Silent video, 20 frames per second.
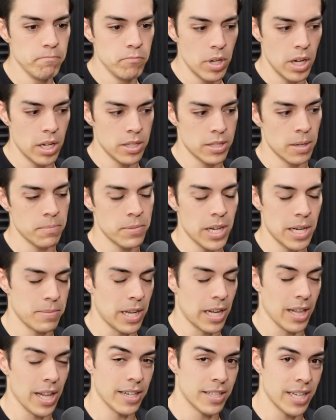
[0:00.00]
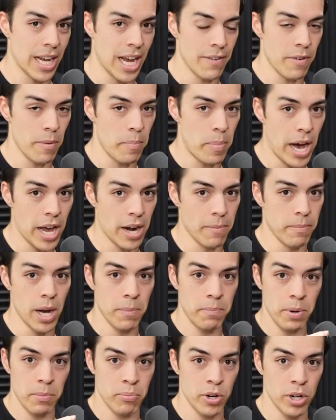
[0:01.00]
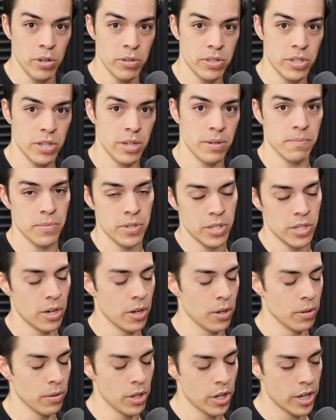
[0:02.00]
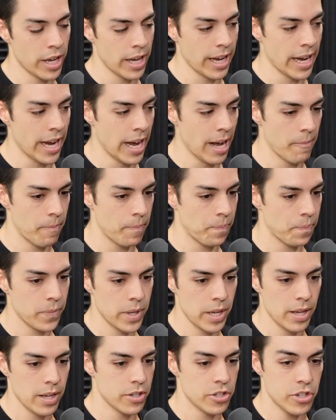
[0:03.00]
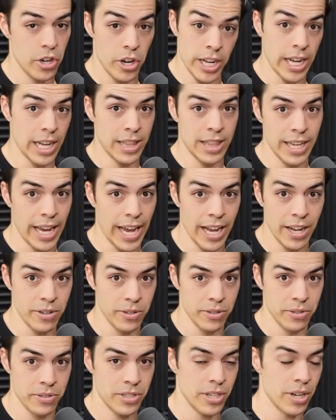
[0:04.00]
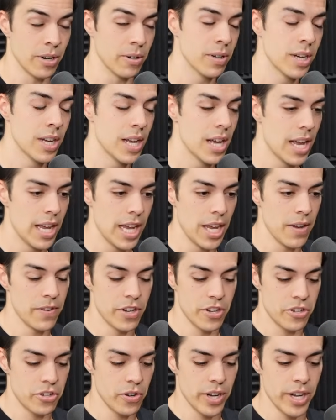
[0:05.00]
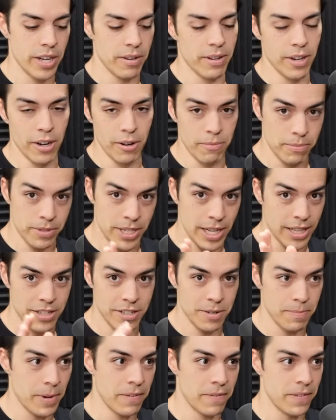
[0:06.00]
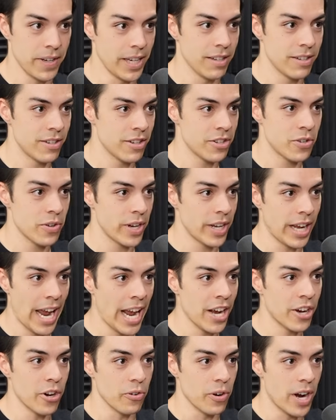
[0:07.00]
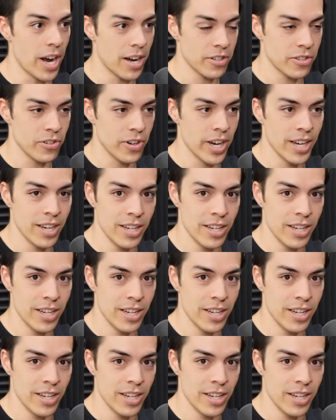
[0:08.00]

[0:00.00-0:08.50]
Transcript: sometimes I like to have a bottom up approach. So starting at the ankles. So even just doing, pretend these are my feet, just doing ankle rocks, right?